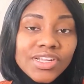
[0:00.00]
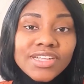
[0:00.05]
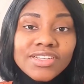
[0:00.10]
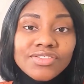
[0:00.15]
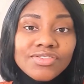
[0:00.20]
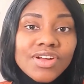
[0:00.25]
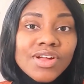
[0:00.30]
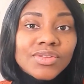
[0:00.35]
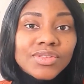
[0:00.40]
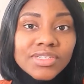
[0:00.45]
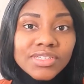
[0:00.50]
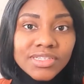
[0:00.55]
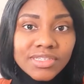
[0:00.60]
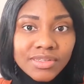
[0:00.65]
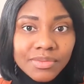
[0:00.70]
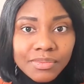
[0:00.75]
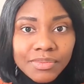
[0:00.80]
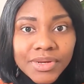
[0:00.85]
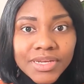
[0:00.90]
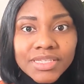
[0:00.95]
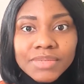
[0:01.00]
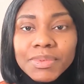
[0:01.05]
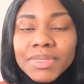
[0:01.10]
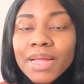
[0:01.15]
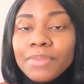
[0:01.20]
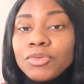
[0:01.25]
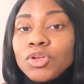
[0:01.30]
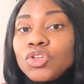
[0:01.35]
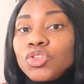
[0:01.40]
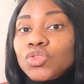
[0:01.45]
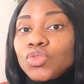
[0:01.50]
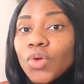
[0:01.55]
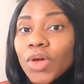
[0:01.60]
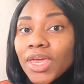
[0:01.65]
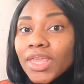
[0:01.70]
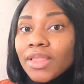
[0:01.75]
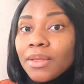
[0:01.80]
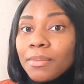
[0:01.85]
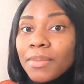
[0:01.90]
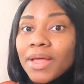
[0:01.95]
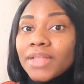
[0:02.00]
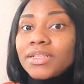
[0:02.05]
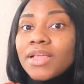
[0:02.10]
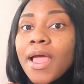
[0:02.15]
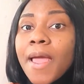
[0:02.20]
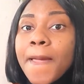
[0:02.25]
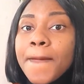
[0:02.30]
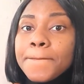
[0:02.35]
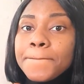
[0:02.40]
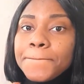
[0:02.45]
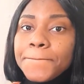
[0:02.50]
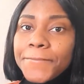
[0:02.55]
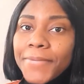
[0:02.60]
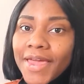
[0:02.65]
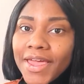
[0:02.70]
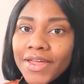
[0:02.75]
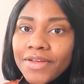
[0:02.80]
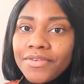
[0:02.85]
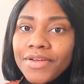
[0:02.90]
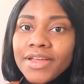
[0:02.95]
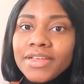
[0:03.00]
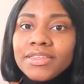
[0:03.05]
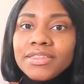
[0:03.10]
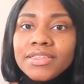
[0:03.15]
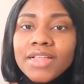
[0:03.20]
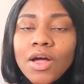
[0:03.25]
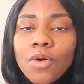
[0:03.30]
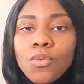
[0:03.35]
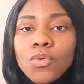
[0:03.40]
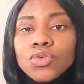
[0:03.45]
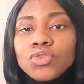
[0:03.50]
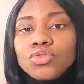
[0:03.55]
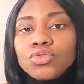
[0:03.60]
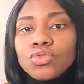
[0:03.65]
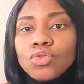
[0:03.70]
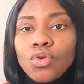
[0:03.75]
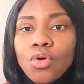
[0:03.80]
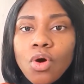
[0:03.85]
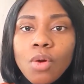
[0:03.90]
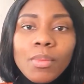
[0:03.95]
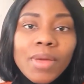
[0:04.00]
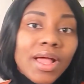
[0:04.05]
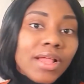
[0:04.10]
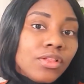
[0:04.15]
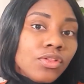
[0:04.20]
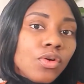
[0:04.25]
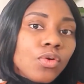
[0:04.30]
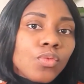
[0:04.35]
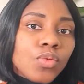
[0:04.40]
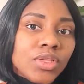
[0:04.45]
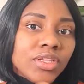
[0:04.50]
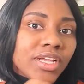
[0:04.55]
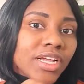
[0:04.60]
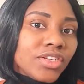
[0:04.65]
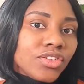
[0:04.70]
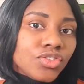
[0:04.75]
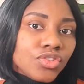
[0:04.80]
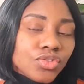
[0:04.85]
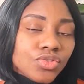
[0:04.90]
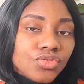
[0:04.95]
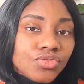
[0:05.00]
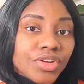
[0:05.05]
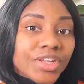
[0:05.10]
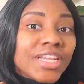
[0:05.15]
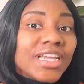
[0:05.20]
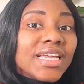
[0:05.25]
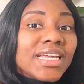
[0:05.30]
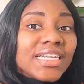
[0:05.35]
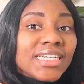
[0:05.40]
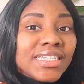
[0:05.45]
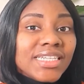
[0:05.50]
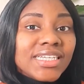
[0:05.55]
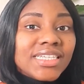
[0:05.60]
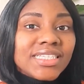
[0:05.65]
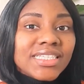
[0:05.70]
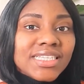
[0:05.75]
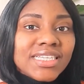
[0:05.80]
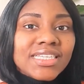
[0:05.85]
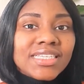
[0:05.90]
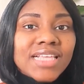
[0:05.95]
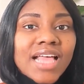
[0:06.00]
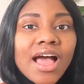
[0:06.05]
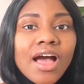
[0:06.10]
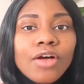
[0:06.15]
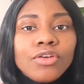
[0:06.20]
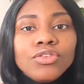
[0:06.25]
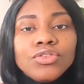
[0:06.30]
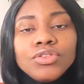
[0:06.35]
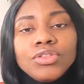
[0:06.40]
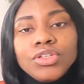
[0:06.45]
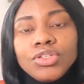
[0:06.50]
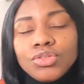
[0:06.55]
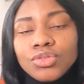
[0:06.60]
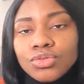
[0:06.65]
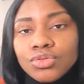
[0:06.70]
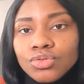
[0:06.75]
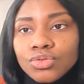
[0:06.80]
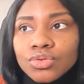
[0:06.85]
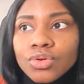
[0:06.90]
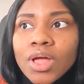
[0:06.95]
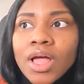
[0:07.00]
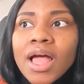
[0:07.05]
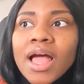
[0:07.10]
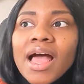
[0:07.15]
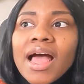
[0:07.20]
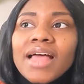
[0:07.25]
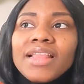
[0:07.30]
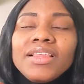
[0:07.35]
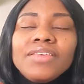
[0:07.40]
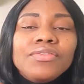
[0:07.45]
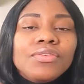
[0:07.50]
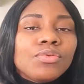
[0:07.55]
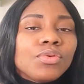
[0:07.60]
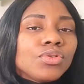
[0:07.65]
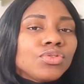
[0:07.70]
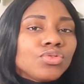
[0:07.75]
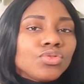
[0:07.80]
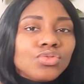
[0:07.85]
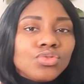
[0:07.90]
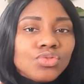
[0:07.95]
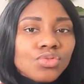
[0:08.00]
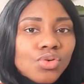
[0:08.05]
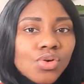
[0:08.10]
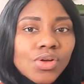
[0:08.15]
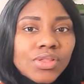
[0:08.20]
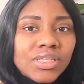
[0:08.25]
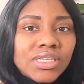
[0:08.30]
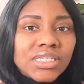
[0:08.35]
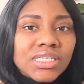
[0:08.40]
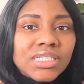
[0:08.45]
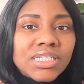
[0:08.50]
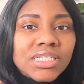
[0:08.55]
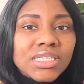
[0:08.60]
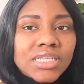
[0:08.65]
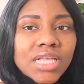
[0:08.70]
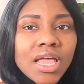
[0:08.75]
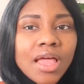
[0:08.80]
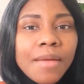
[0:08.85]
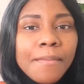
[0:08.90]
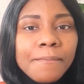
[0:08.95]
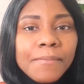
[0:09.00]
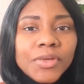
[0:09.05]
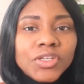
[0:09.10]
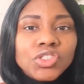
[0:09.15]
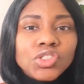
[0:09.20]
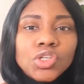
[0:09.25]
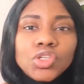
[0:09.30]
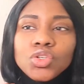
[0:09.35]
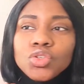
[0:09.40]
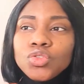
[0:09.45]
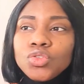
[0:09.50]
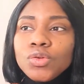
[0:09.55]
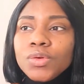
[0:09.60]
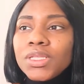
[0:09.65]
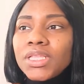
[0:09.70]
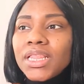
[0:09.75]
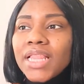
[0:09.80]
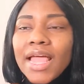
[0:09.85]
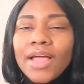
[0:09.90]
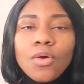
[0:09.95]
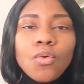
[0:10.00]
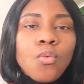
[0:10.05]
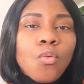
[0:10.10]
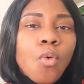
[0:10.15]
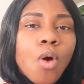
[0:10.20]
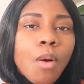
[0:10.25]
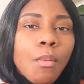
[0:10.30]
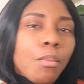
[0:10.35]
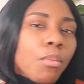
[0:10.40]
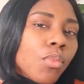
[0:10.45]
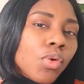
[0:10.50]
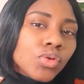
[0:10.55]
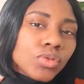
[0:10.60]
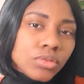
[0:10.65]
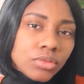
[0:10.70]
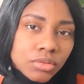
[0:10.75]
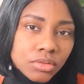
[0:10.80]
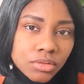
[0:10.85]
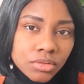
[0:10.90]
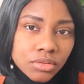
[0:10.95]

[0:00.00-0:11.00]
route is the best. But I'm just talking about parents that wants to come along with their children. This is how you need to do. And if you want to do all these things, make sure you do it like 1 month